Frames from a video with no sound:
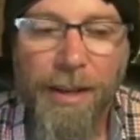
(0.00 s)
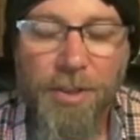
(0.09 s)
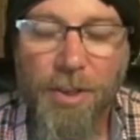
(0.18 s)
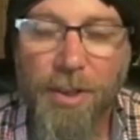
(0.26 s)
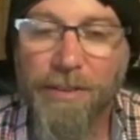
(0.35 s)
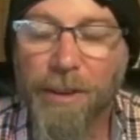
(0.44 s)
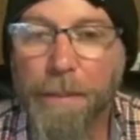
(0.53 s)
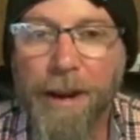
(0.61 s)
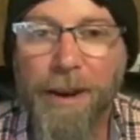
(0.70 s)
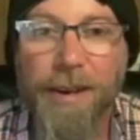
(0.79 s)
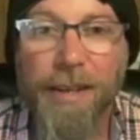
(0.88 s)
sort of
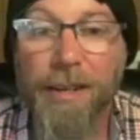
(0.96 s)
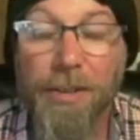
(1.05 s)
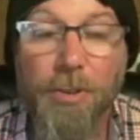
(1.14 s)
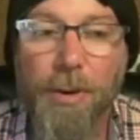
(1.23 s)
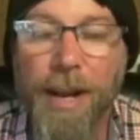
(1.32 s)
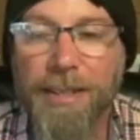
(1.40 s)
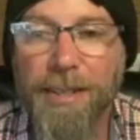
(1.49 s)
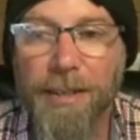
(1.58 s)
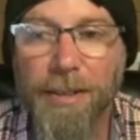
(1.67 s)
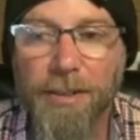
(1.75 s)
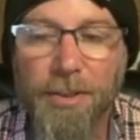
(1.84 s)
comparing and
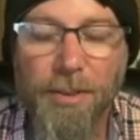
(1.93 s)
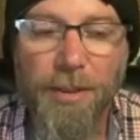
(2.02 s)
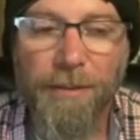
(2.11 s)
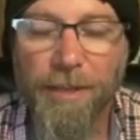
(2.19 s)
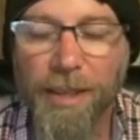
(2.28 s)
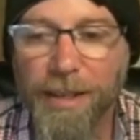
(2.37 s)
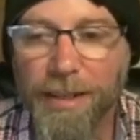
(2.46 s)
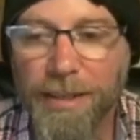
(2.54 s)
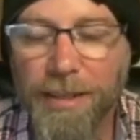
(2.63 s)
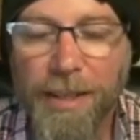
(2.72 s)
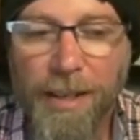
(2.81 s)
contrasting those sorts of things.